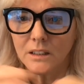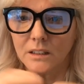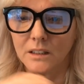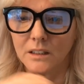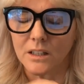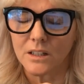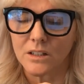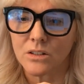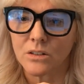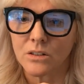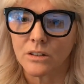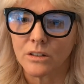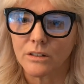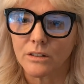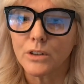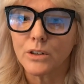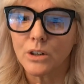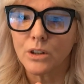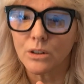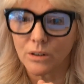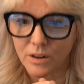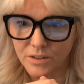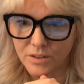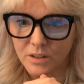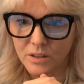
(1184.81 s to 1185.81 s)
the sort of
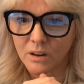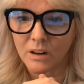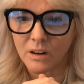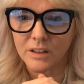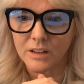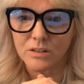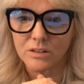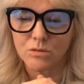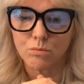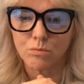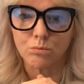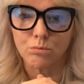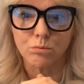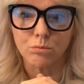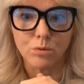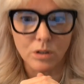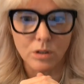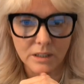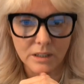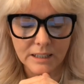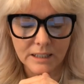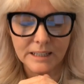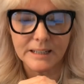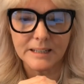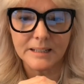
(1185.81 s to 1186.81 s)
neuroscience
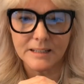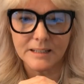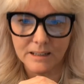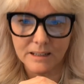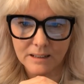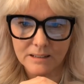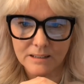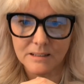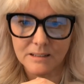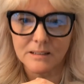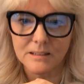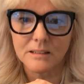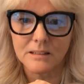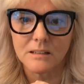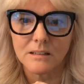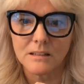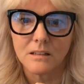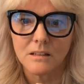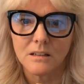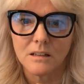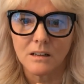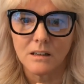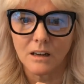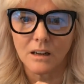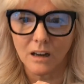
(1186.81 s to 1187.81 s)
really does
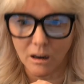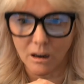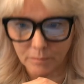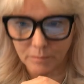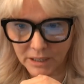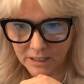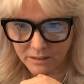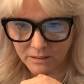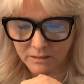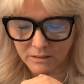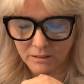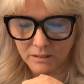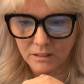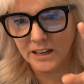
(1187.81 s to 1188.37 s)
come in.